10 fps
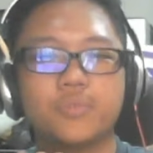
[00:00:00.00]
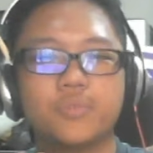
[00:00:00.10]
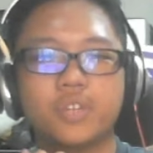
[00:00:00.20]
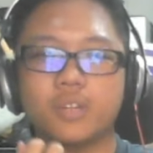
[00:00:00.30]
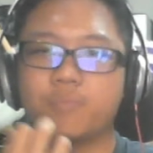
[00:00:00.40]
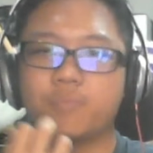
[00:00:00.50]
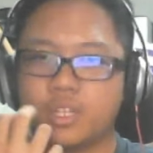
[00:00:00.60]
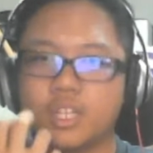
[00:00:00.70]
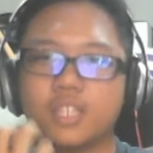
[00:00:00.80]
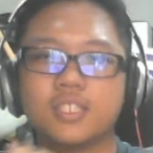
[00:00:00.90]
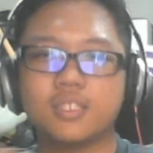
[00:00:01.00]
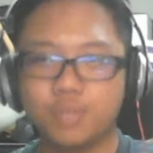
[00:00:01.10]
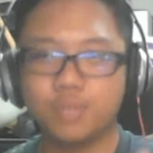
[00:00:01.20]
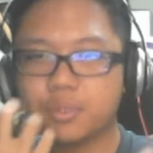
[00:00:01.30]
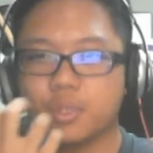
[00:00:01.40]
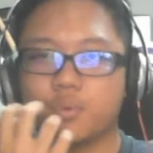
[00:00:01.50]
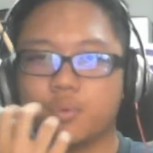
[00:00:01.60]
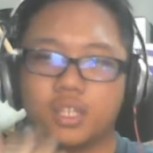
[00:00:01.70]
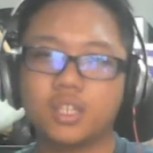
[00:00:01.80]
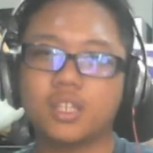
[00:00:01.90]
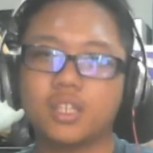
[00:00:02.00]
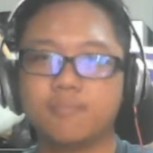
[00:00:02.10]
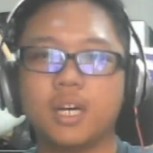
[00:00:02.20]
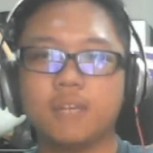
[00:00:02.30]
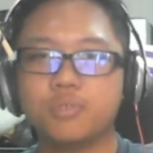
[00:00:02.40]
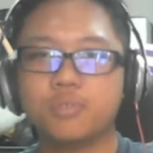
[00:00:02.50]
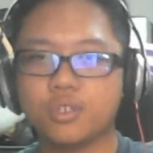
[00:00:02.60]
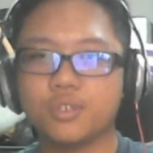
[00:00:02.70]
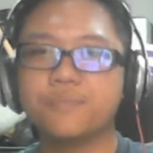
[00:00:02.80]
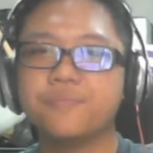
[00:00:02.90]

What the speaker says: things and people with his pipe. So